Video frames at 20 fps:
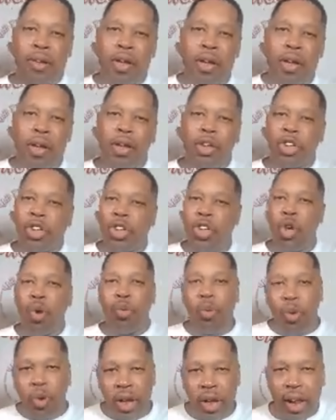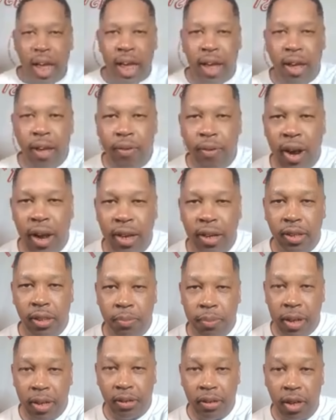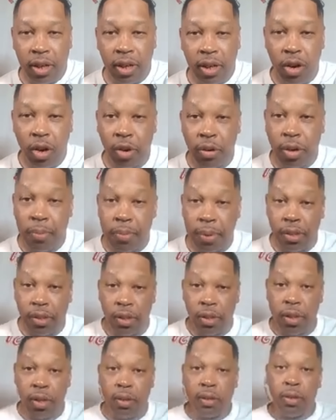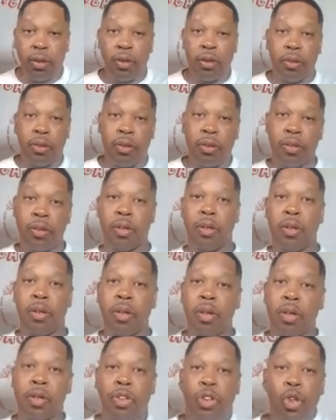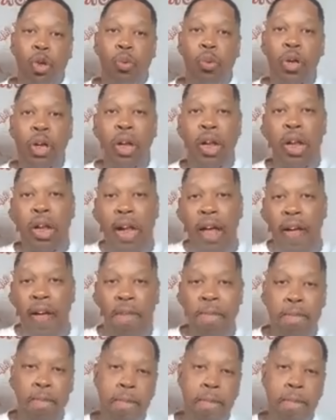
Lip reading: She don't want to hear that, right? Somebody trying to call and they messing up. She don't want to hear that.